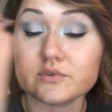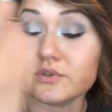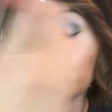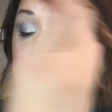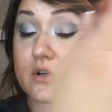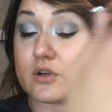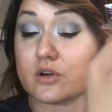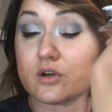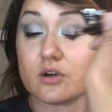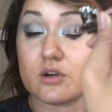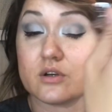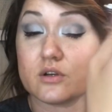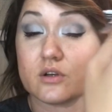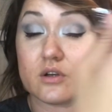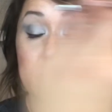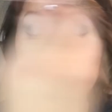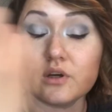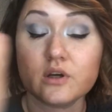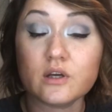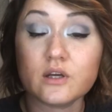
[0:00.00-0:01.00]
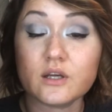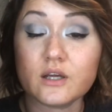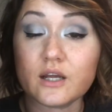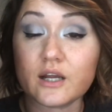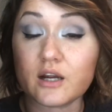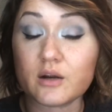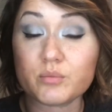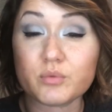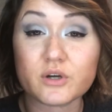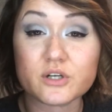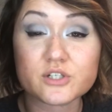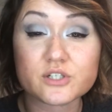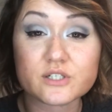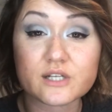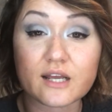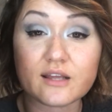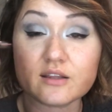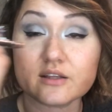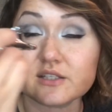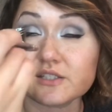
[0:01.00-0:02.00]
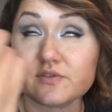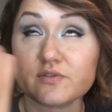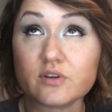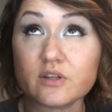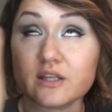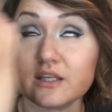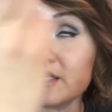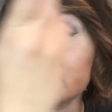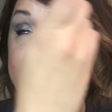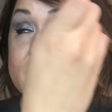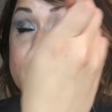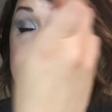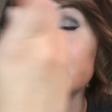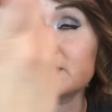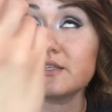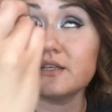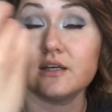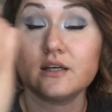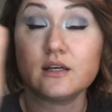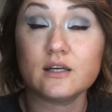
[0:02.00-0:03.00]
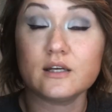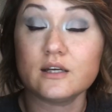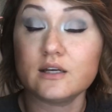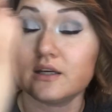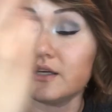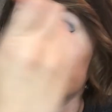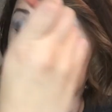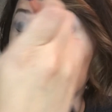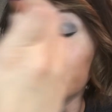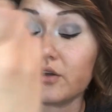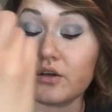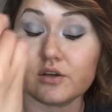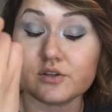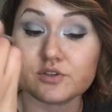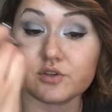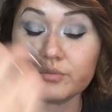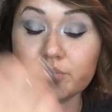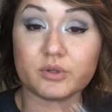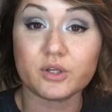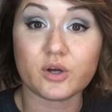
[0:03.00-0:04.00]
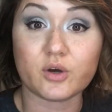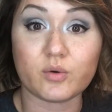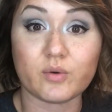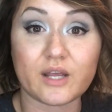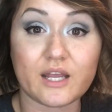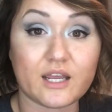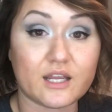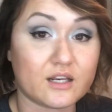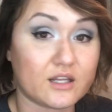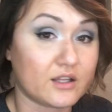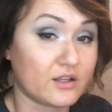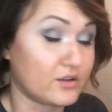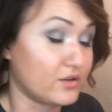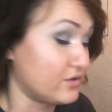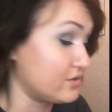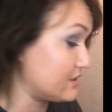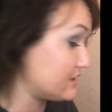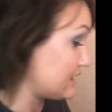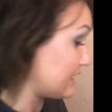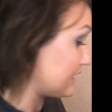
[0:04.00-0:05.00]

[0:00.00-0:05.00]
your airbrush stylus for this. It'll also blow away any of those